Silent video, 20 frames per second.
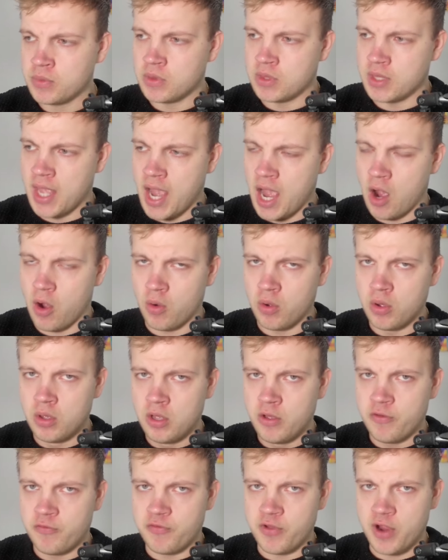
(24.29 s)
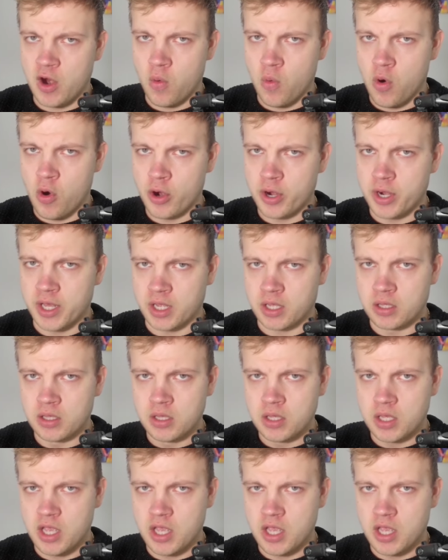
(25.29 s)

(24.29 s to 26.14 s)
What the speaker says: Now, fair warning.